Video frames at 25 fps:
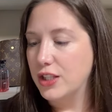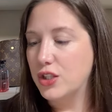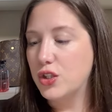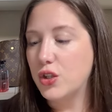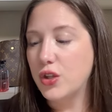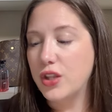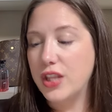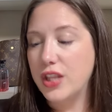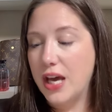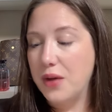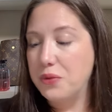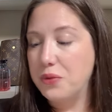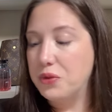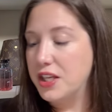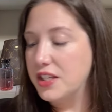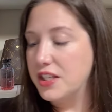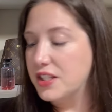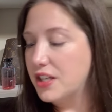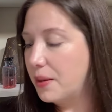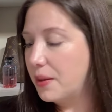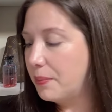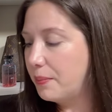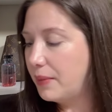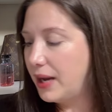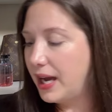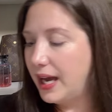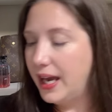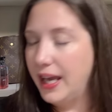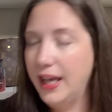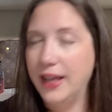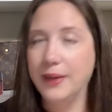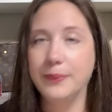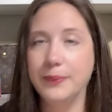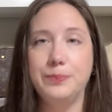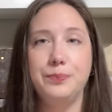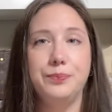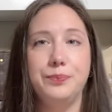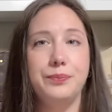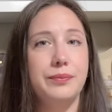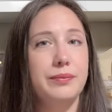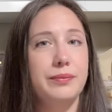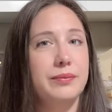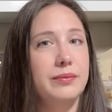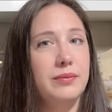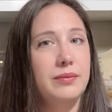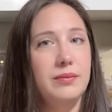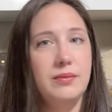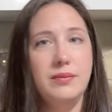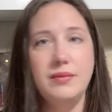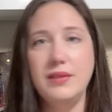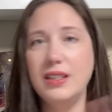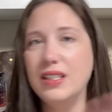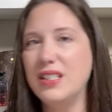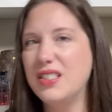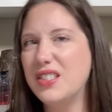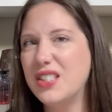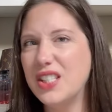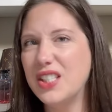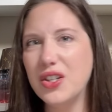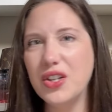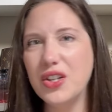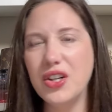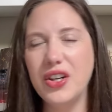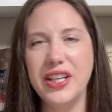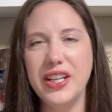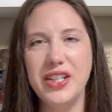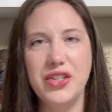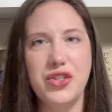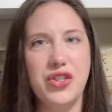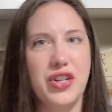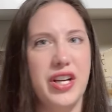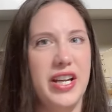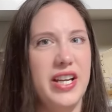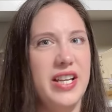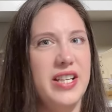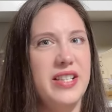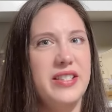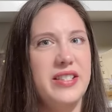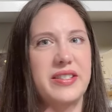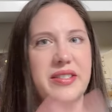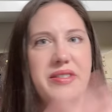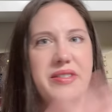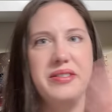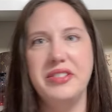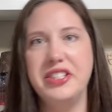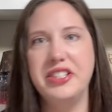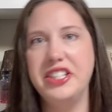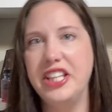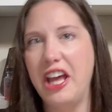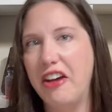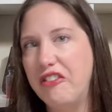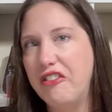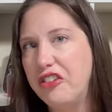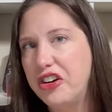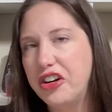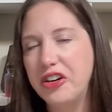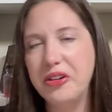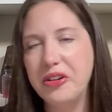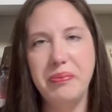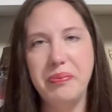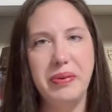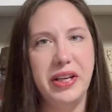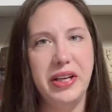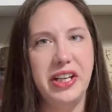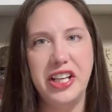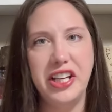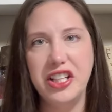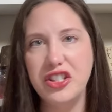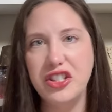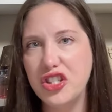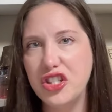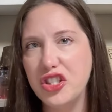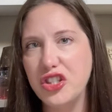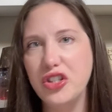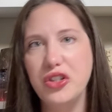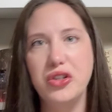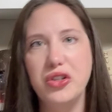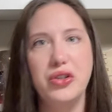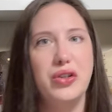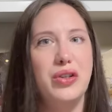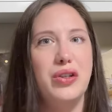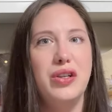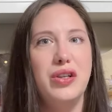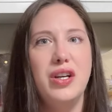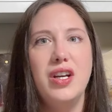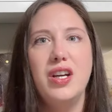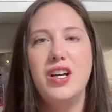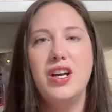So now these are my zero interest, never been into